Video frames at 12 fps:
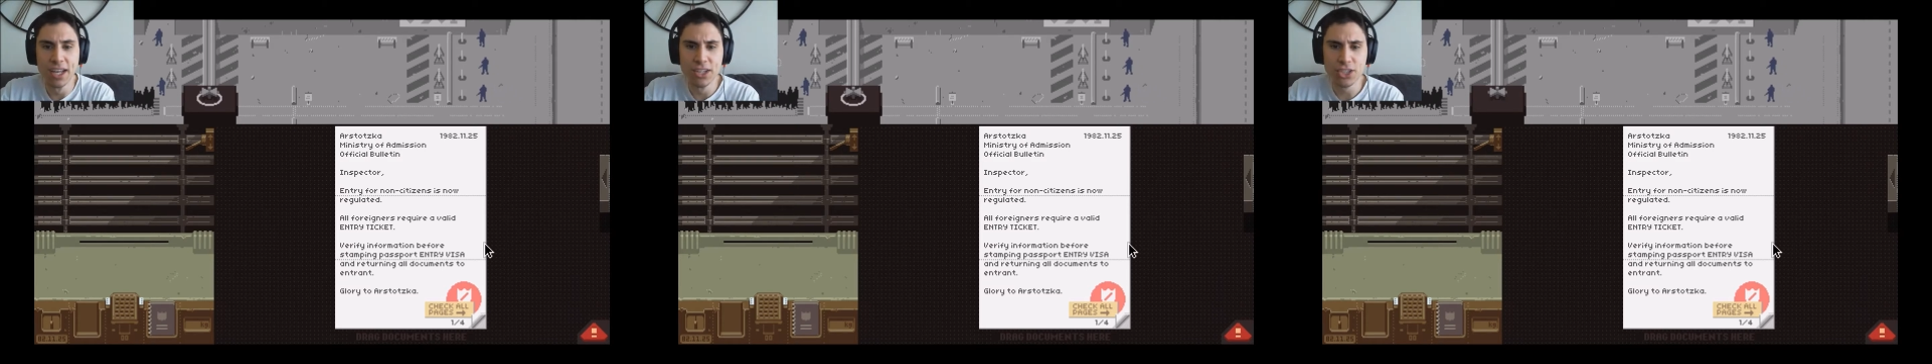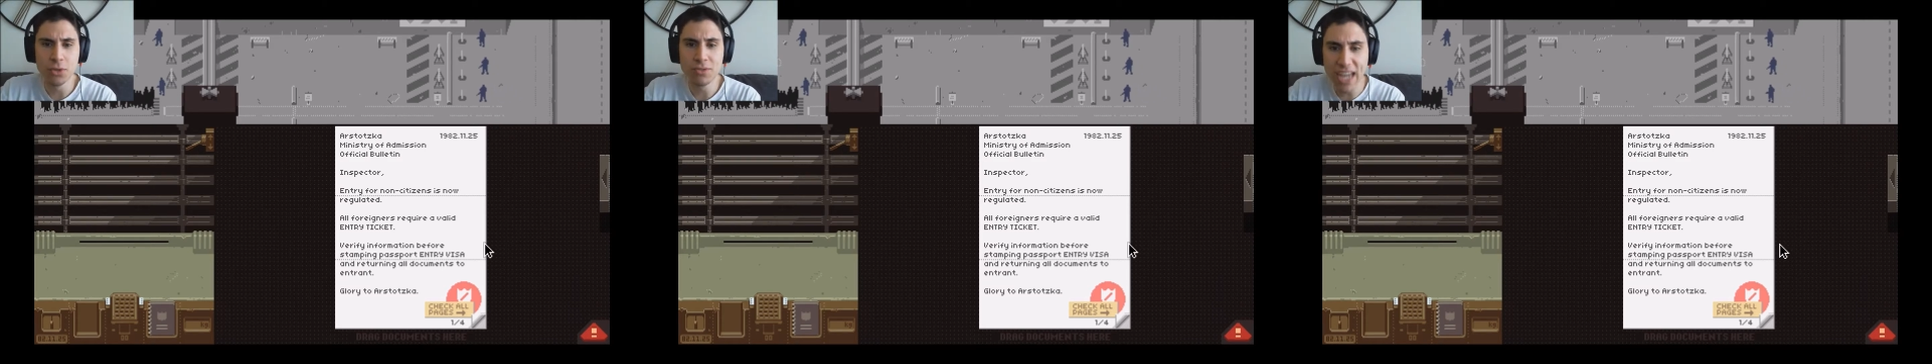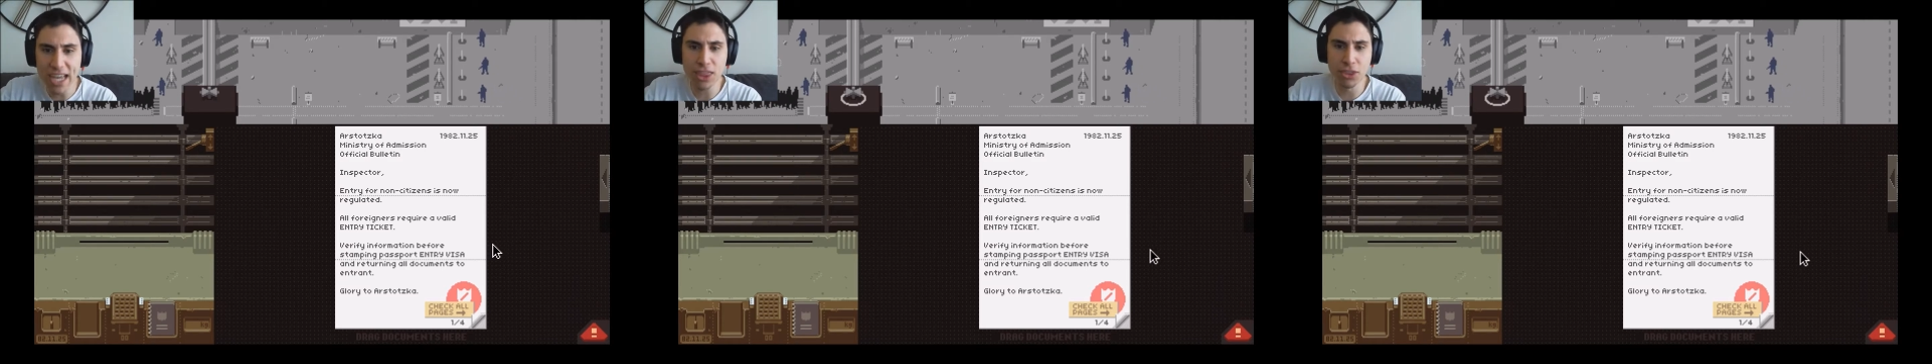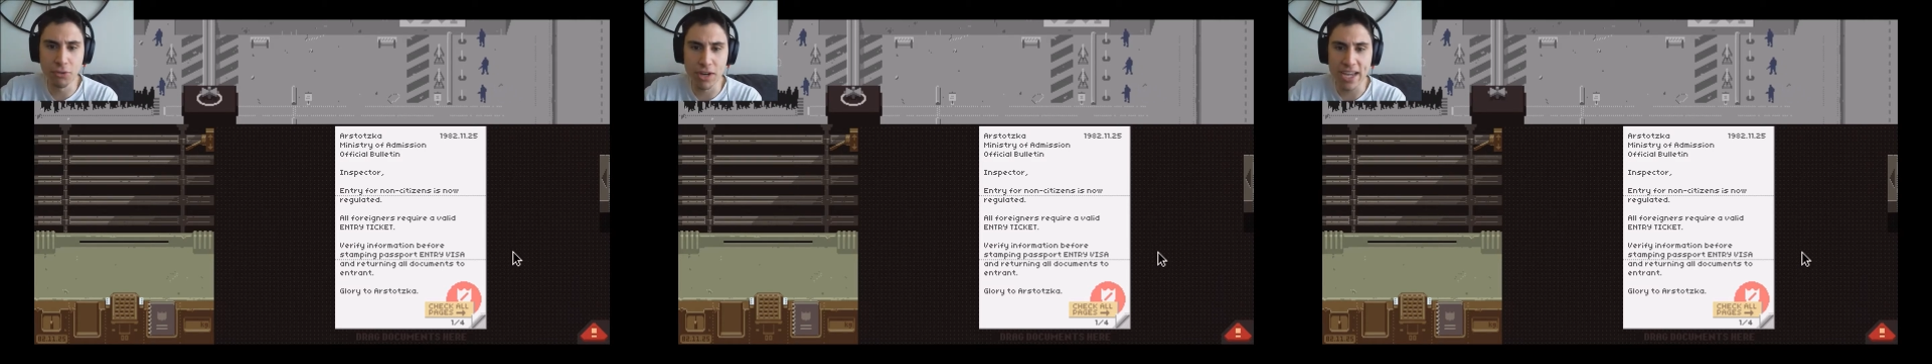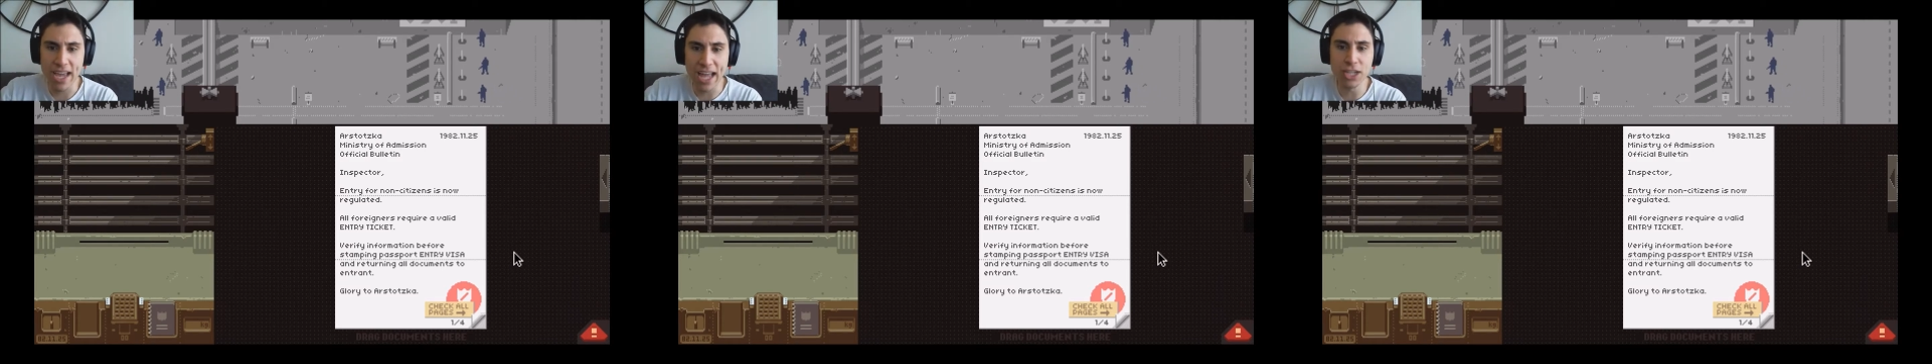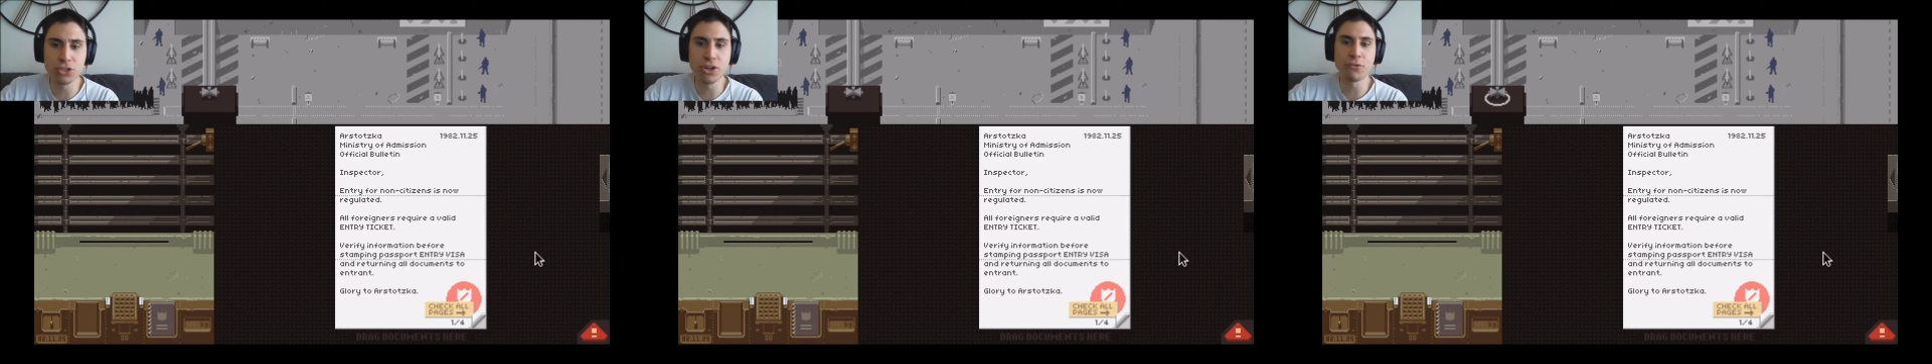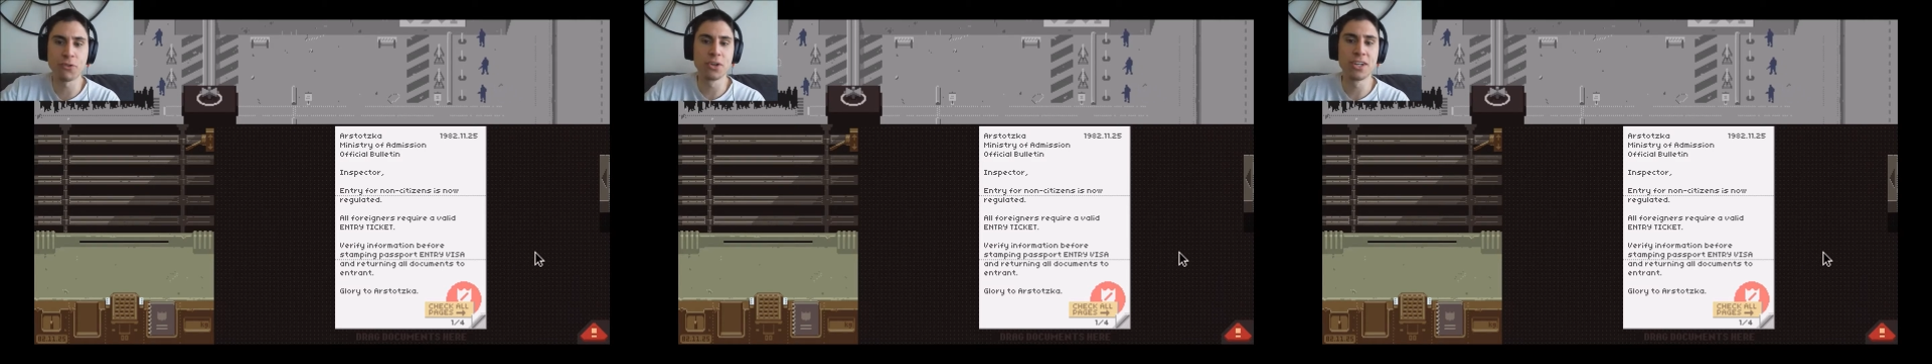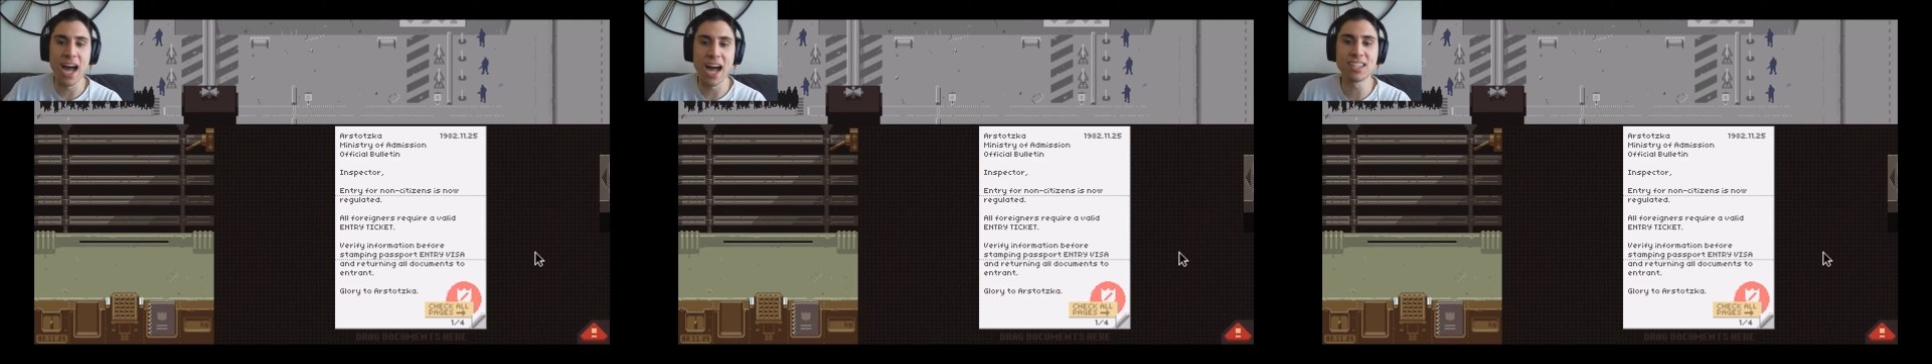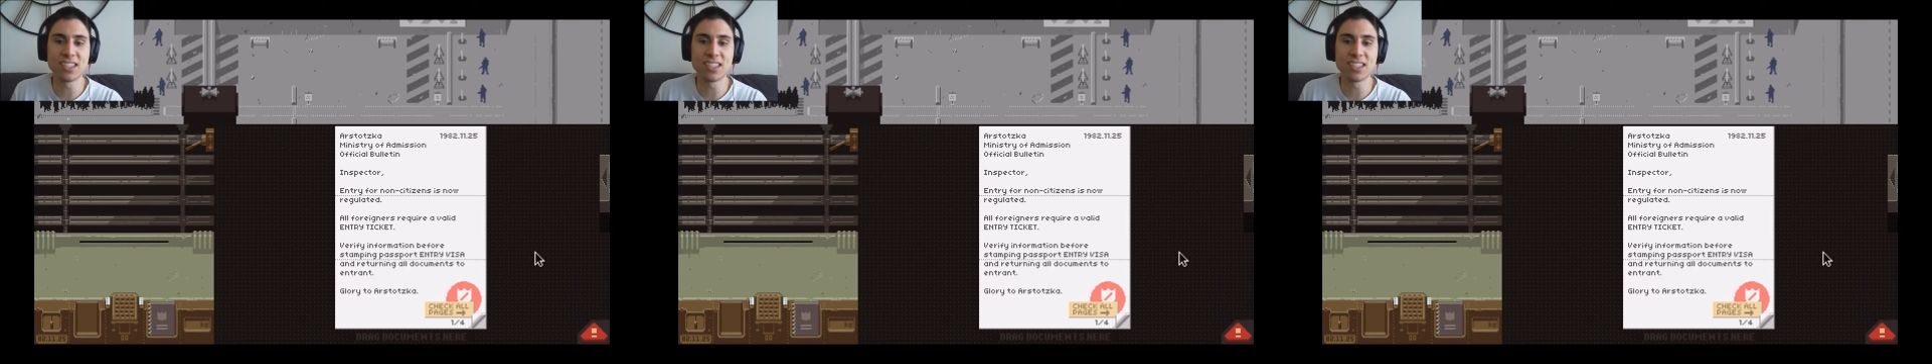So, day three entry for non